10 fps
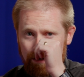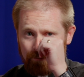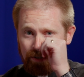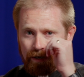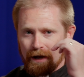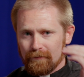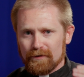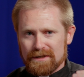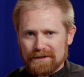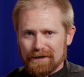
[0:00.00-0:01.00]
I mean,
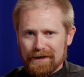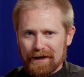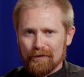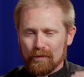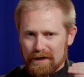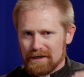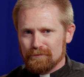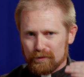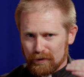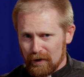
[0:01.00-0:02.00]
every Sunday we
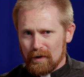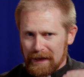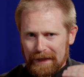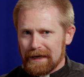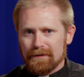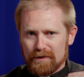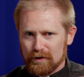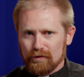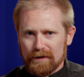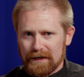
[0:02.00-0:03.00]
proclaim the
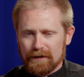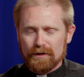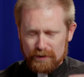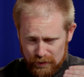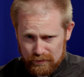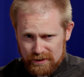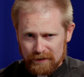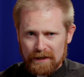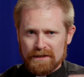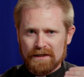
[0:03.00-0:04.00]
creed, and
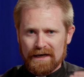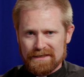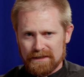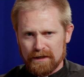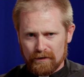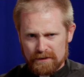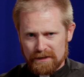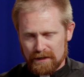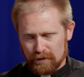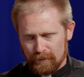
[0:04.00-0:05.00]
usually it's the Nicene
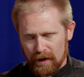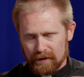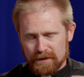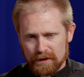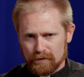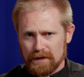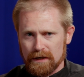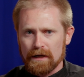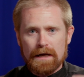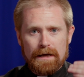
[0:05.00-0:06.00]
Constantinopolitan Creed.